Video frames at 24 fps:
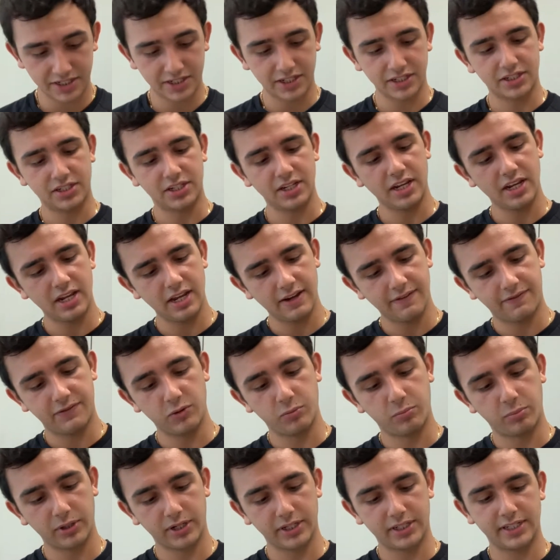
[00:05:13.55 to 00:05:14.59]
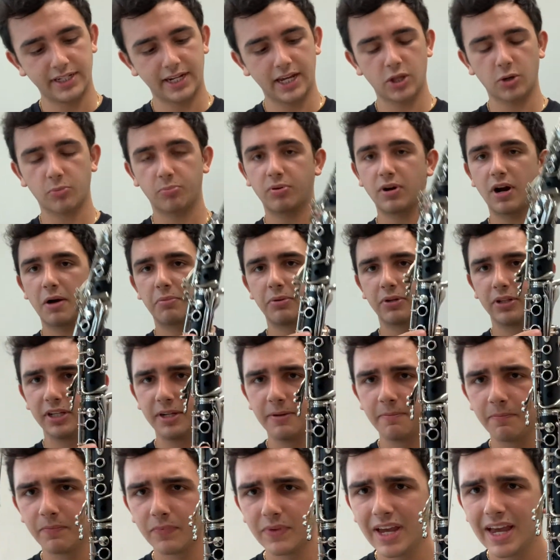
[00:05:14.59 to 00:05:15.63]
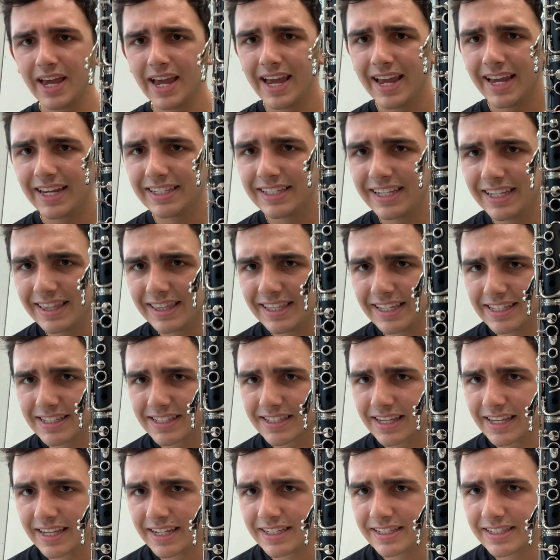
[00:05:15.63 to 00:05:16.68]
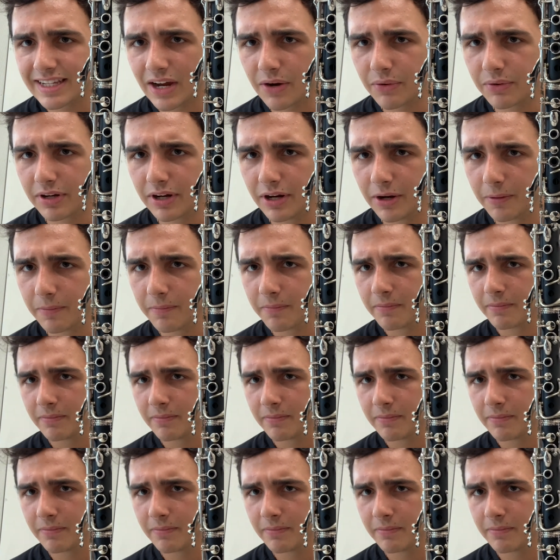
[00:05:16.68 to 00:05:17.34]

to see if you put it together properly is hit these keys down here.